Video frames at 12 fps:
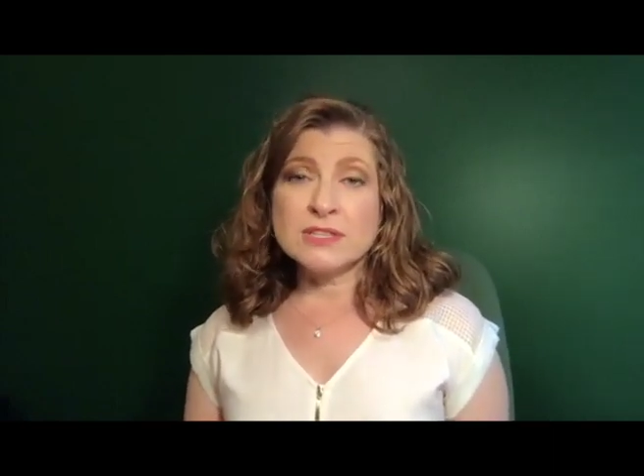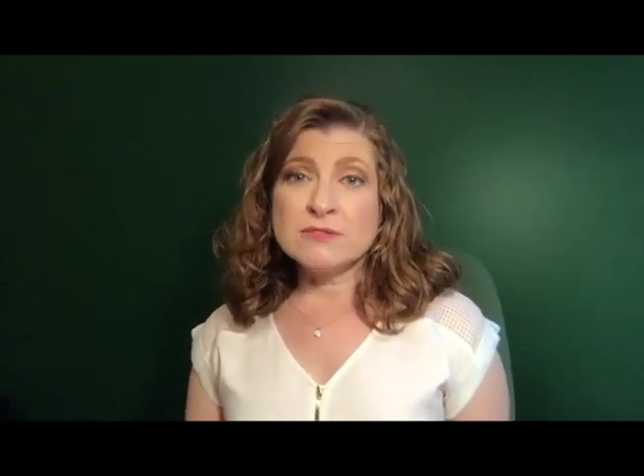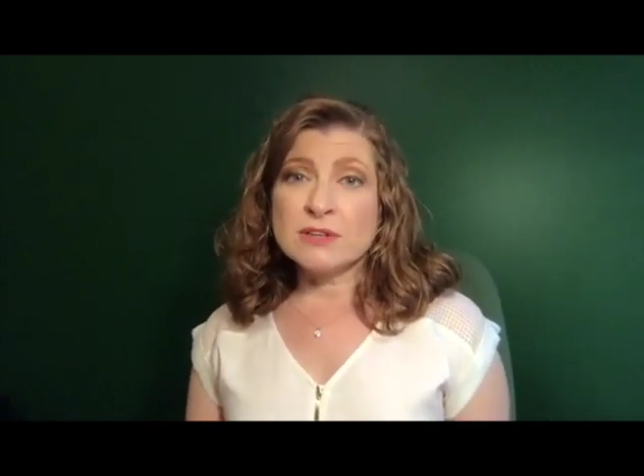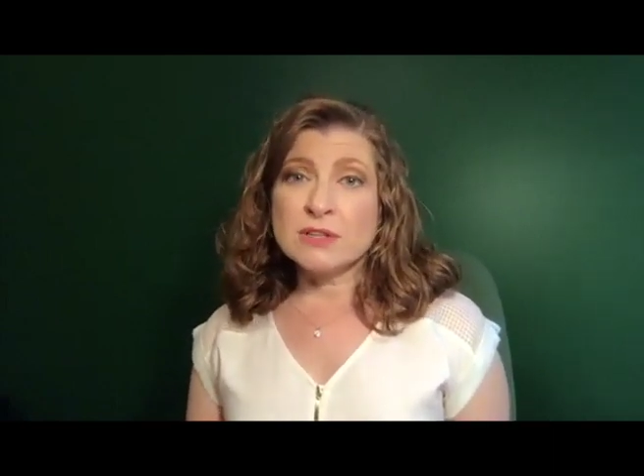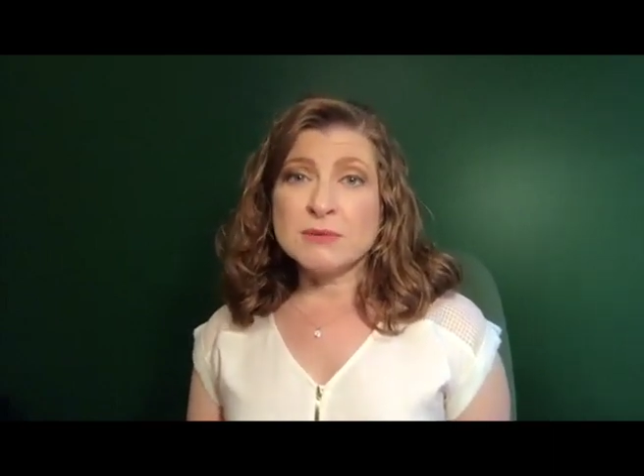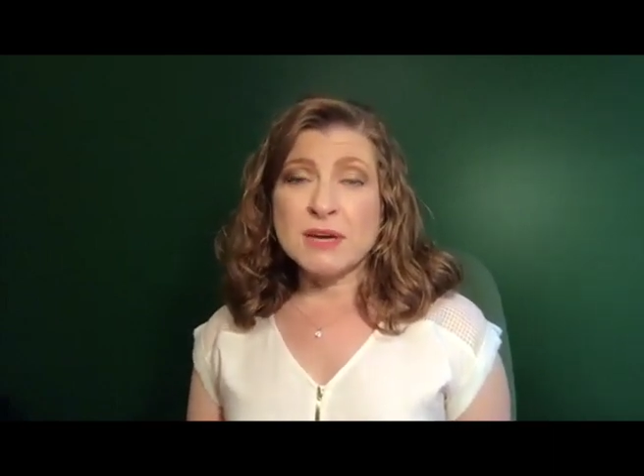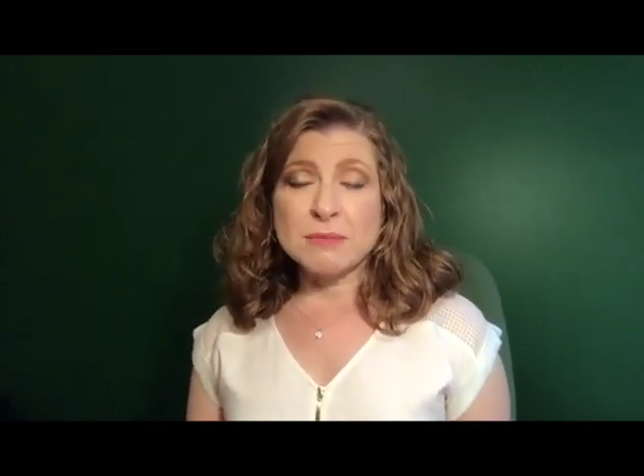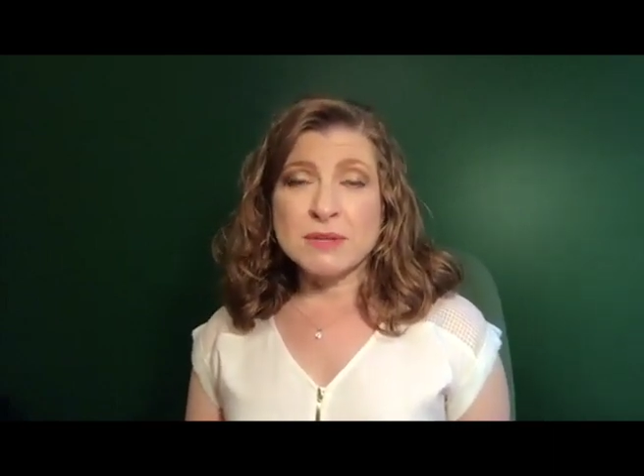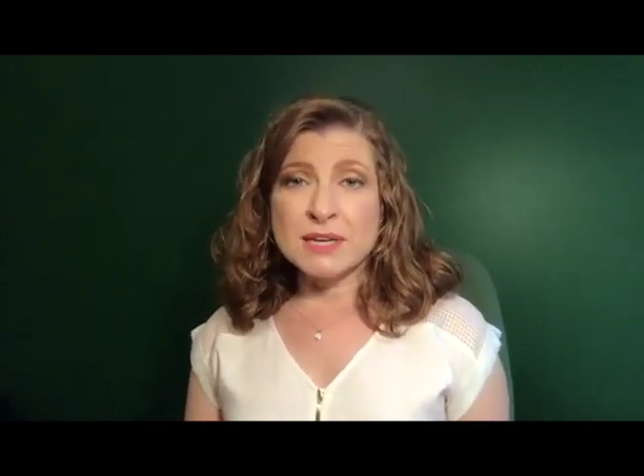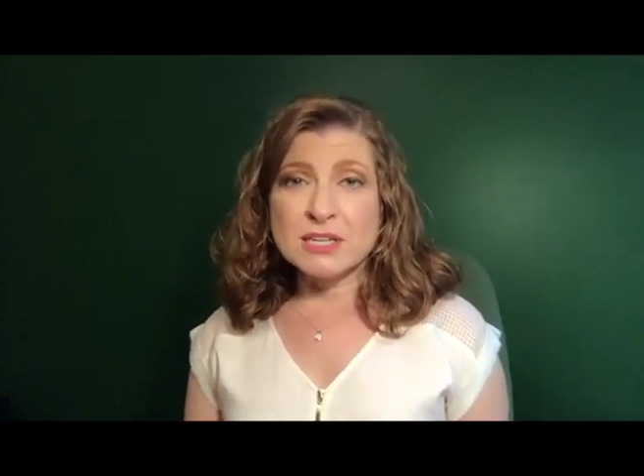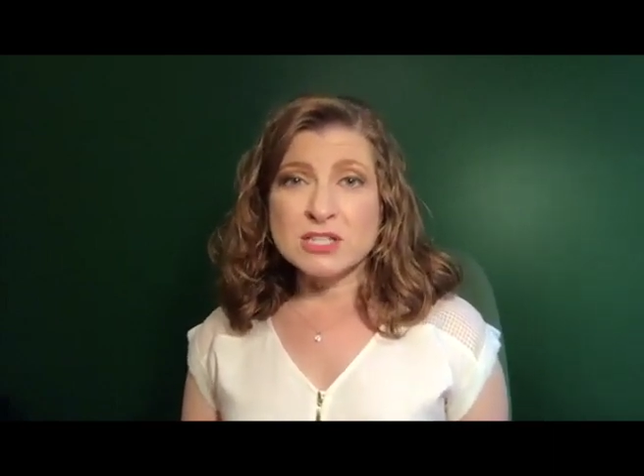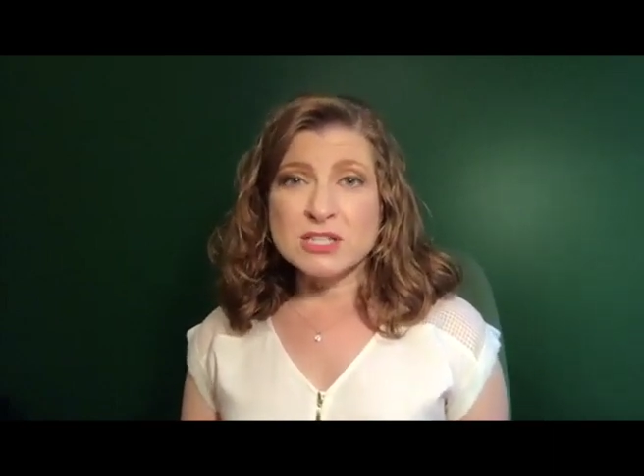developed
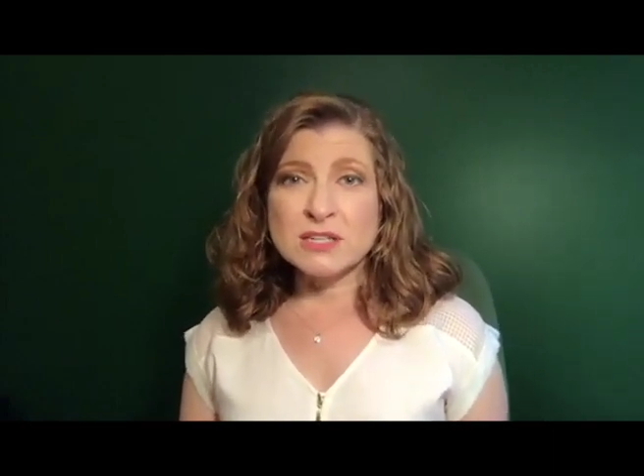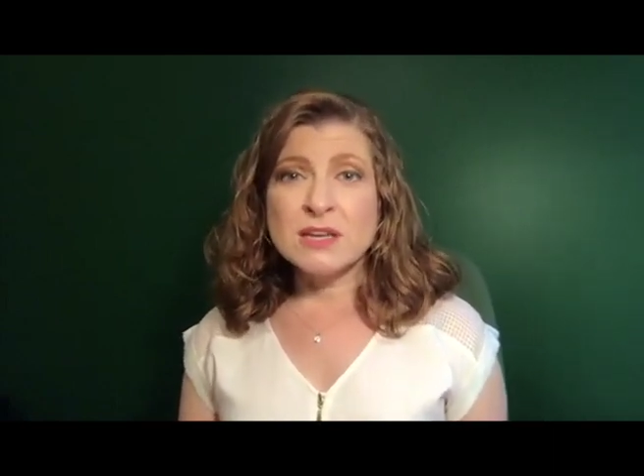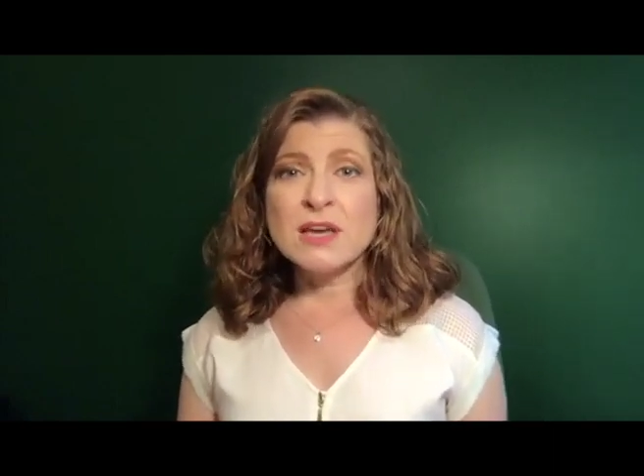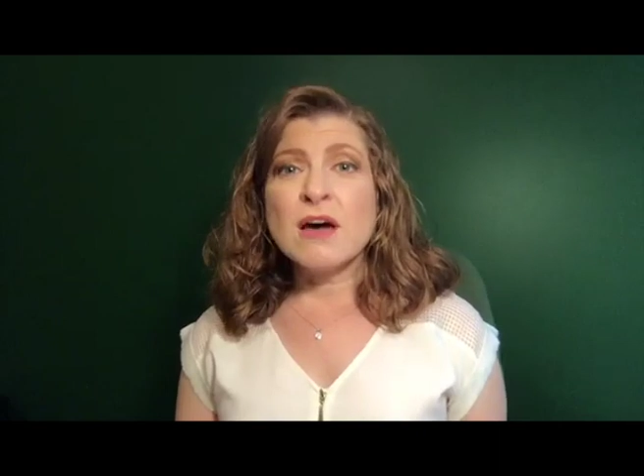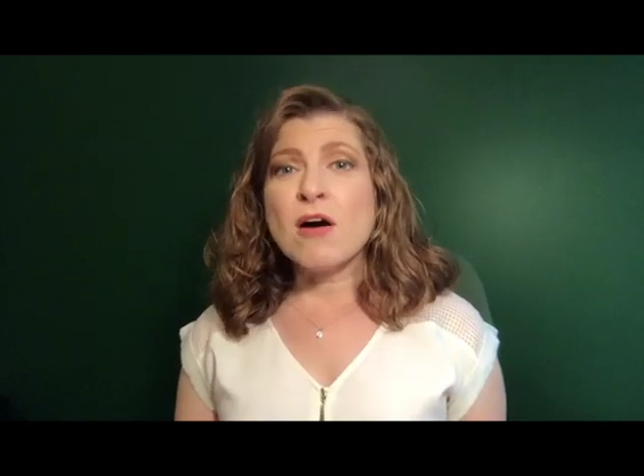application.